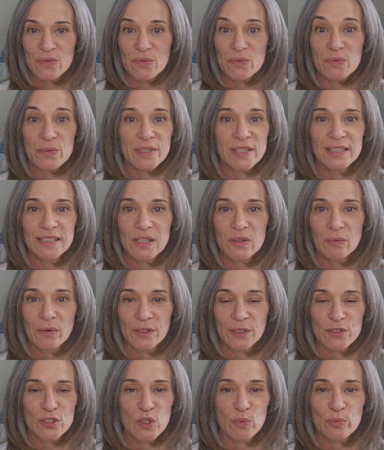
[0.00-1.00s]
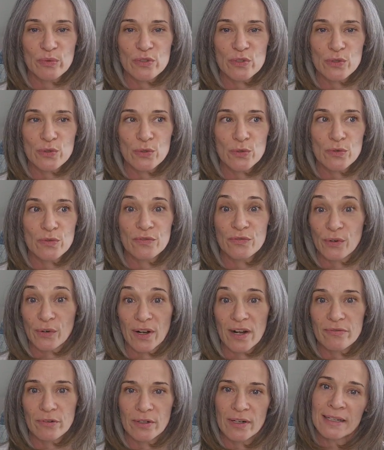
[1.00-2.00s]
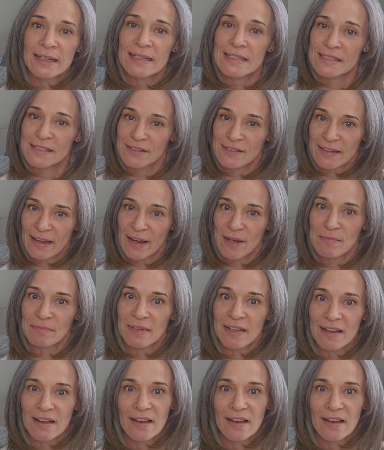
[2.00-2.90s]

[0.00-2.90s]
really wanted to pursue forever, and I still am,